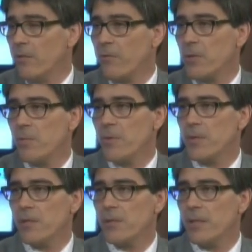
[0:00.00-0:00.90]
the first
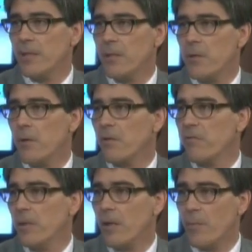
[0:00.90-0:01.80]
musician in the New York
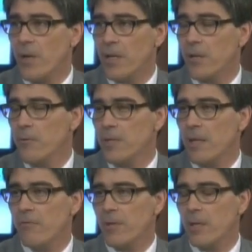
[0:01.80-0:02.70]
Philharmonic who was
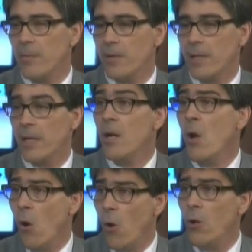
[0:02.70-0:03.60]
African American,
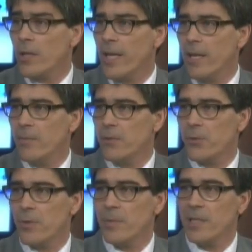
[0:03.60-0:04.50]
all came to
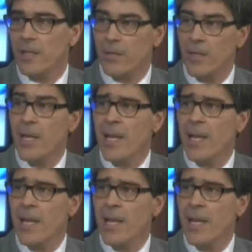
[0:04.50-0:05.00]
Germantown.